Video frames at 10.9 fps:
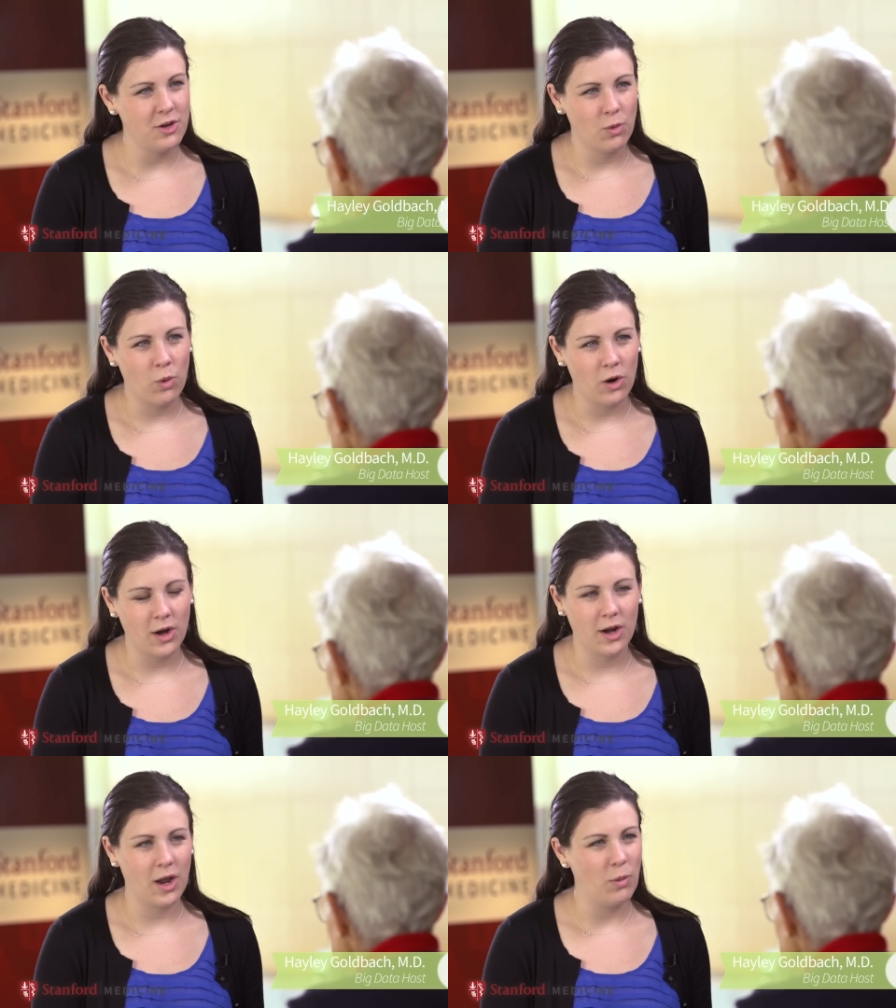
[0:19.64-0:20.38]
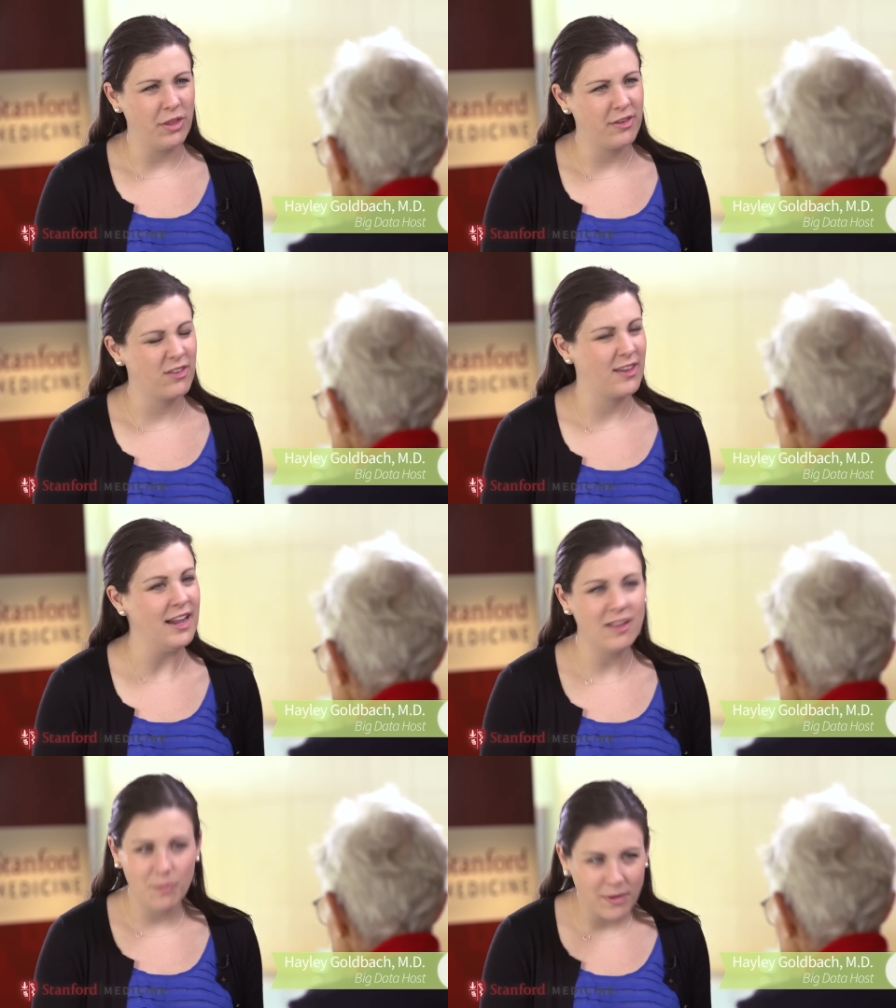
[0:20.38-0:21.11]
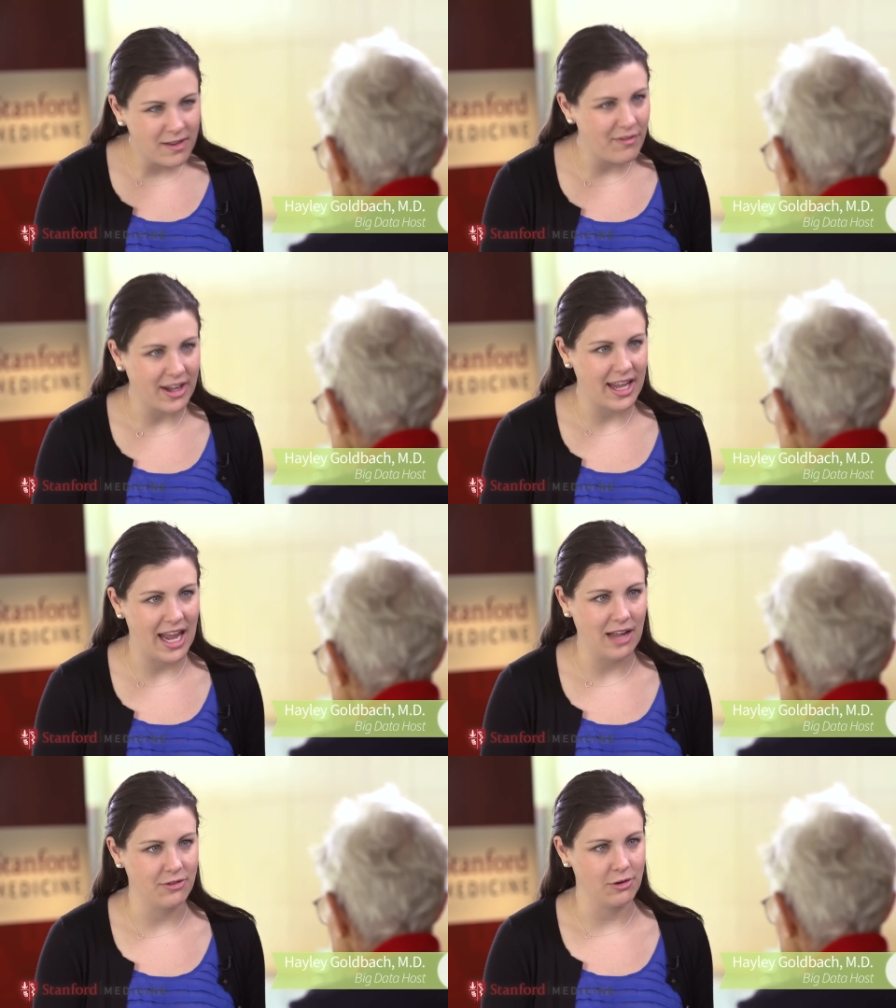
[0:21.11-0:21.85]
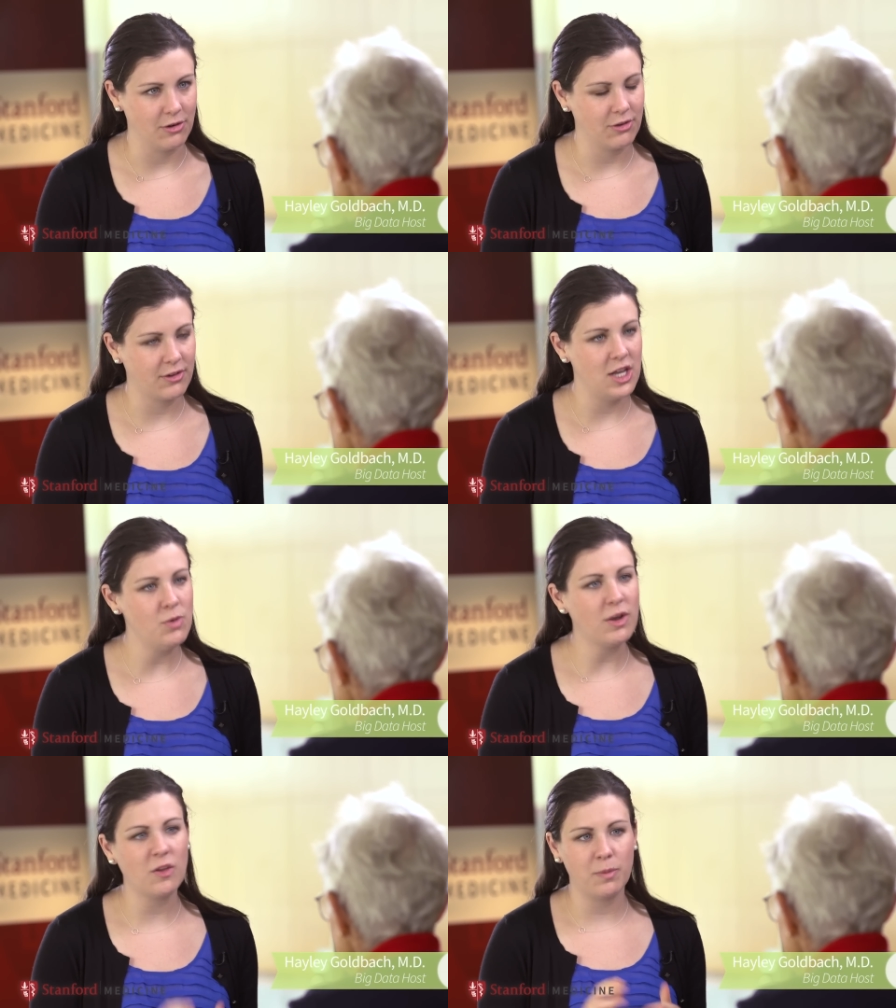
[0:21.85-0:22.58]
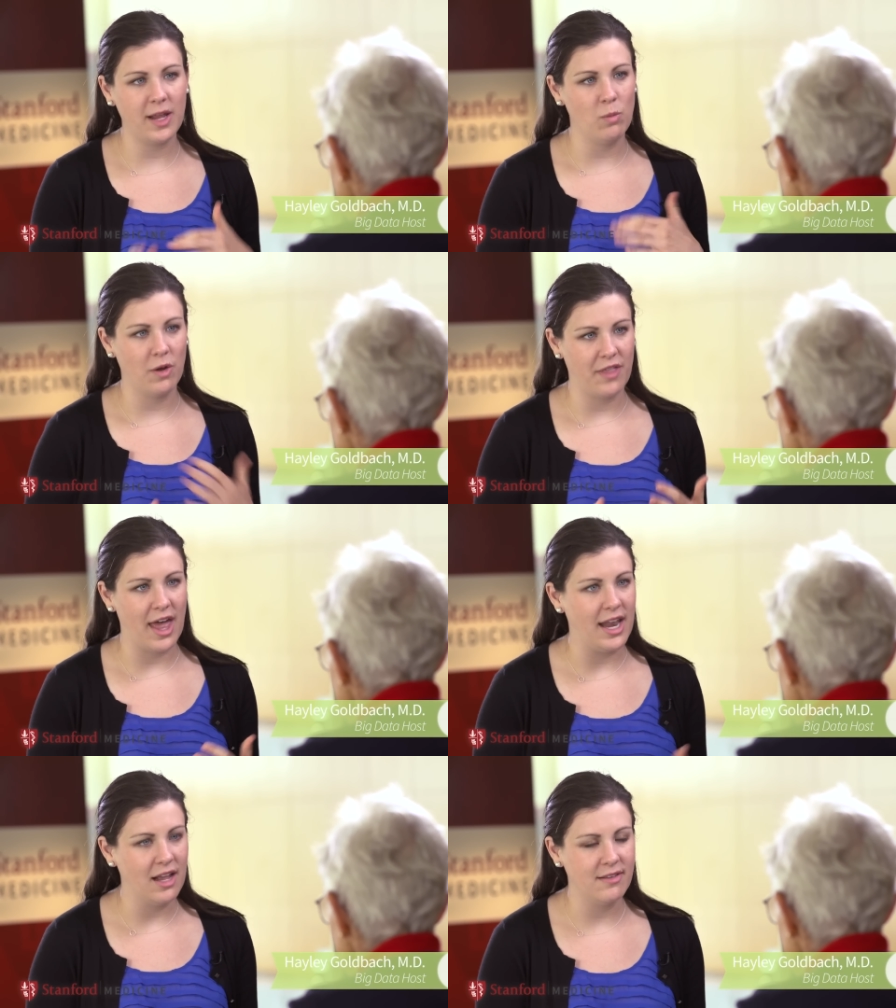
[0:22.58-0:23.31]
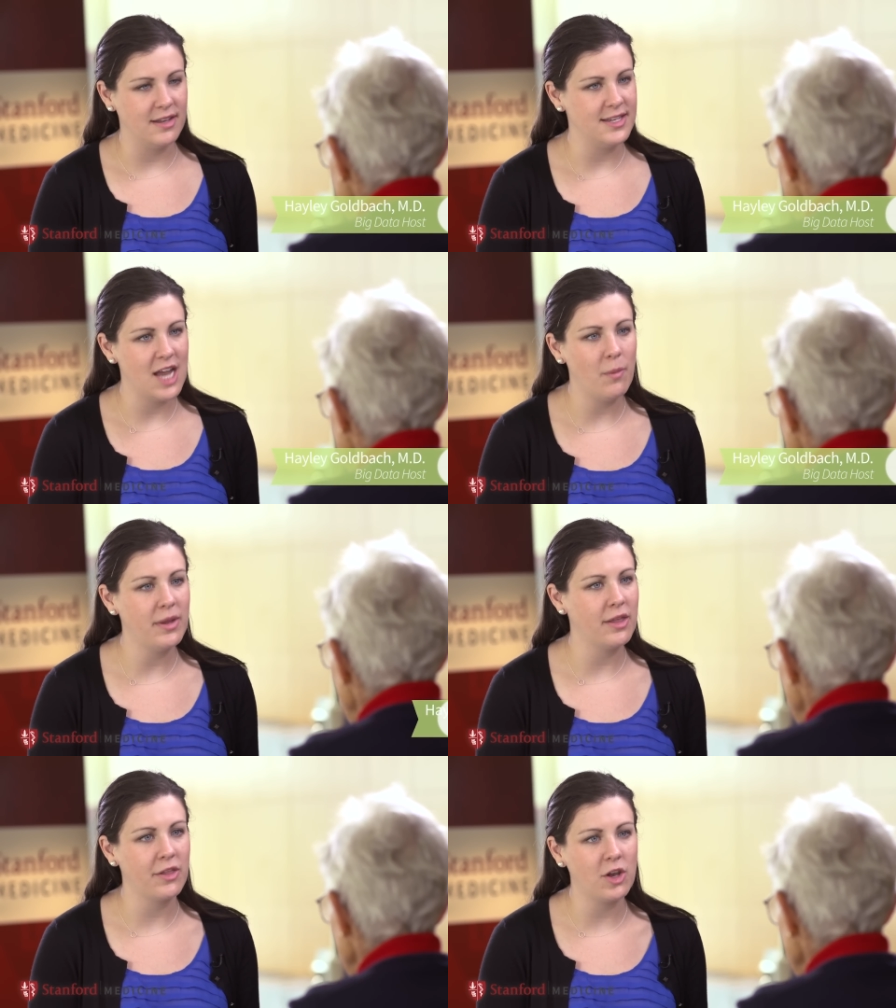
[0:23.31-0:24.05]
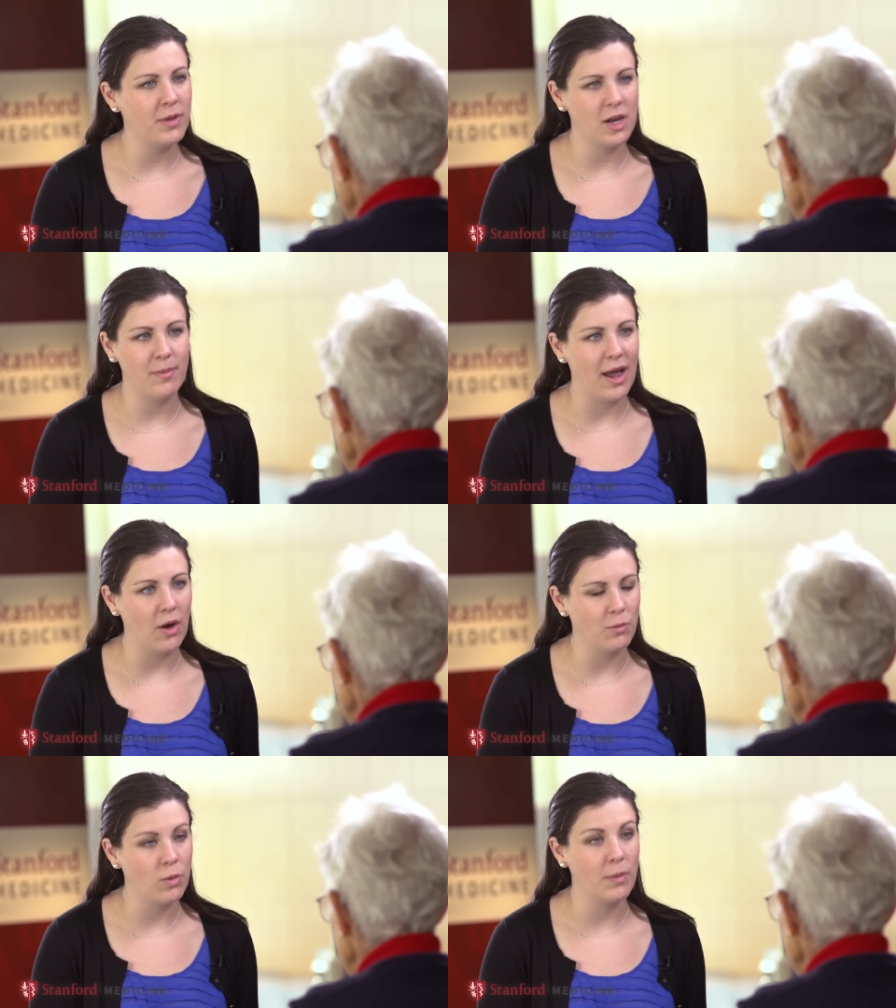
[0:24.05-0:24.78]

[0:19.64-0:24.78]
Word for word: in your work with site specific cancers. Can you explain what that is and tell me a little bit about